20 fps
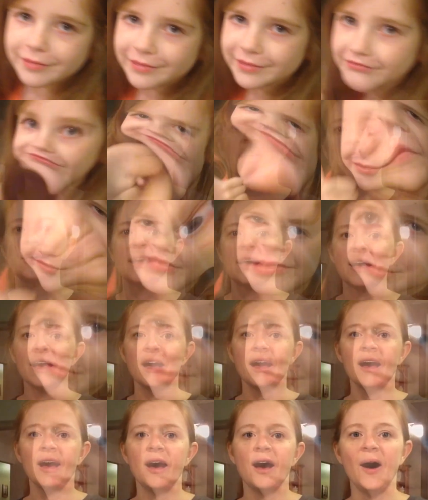right.
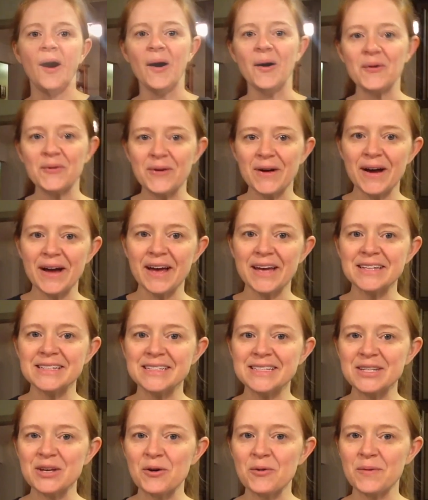All right,
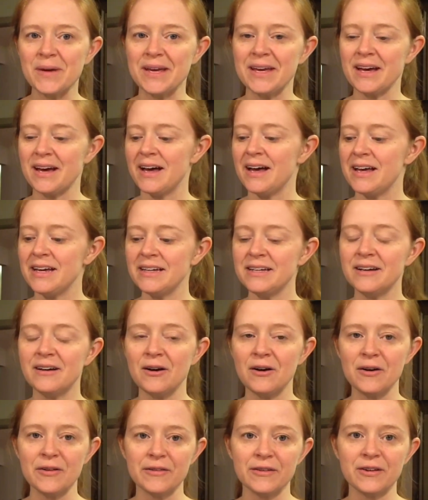so we got
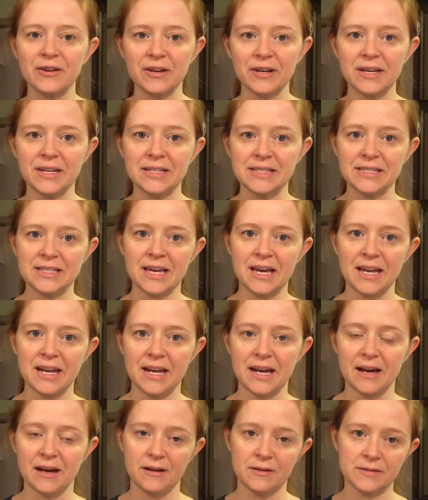all the cookies cut
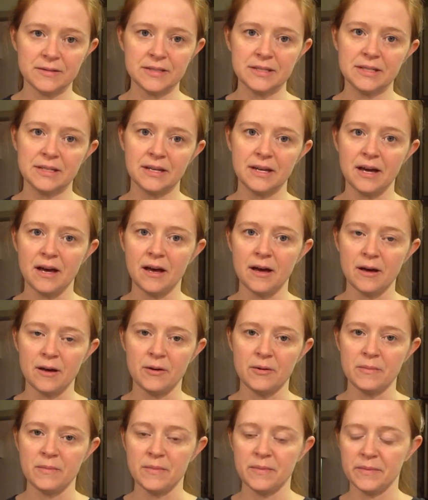out,
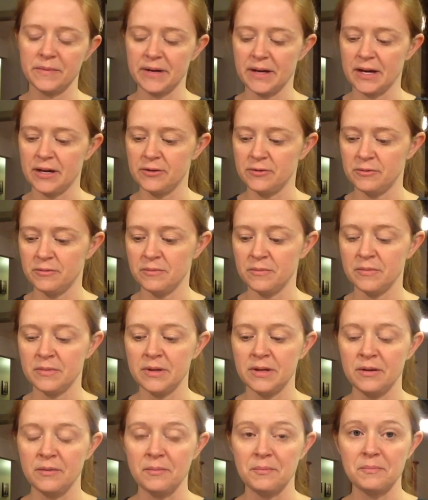got them
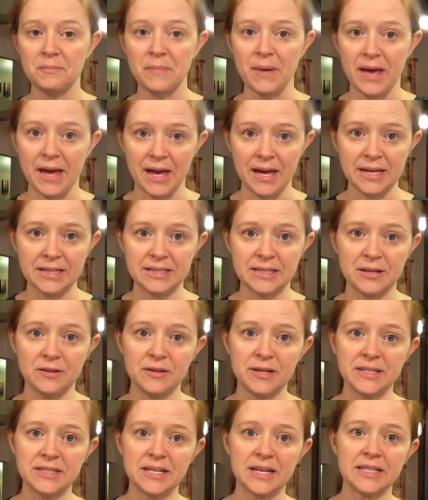baked. It
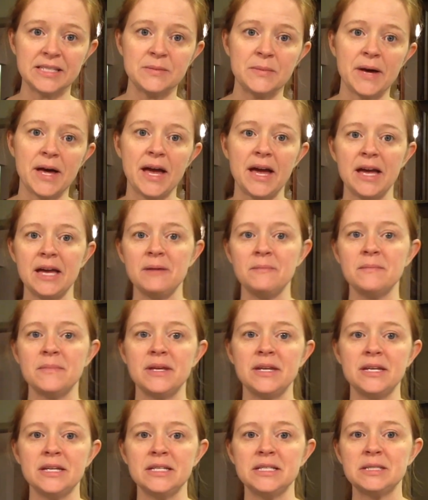only takes about 8
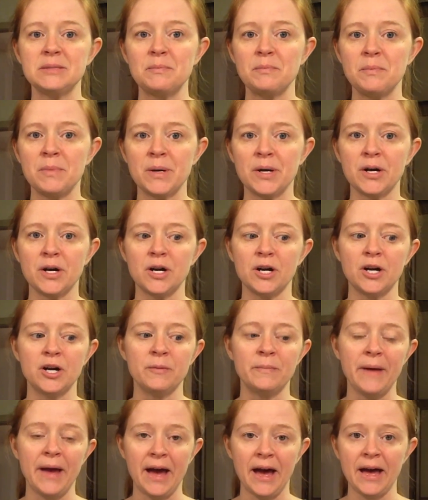minutes
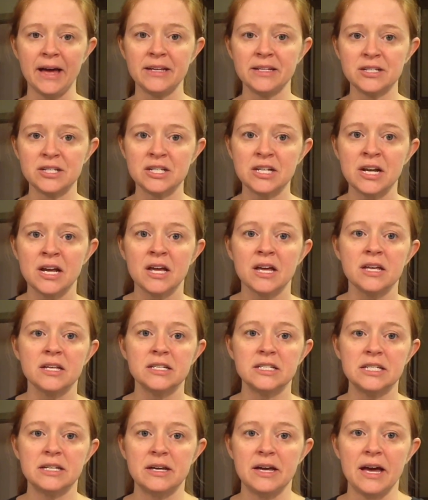per batch
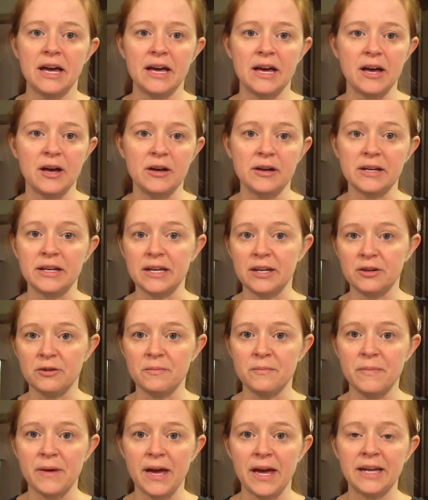to get
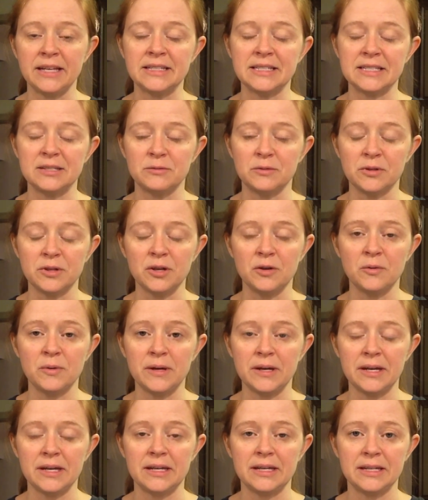them baked. It's a really
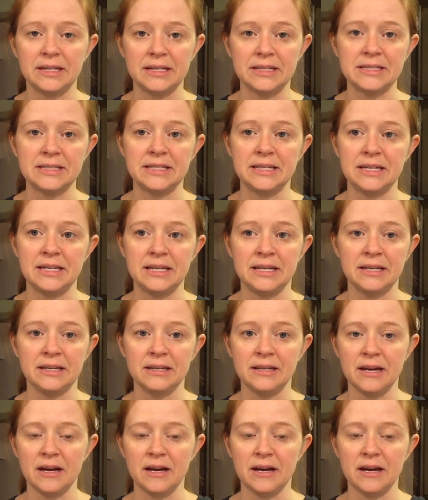quick and easy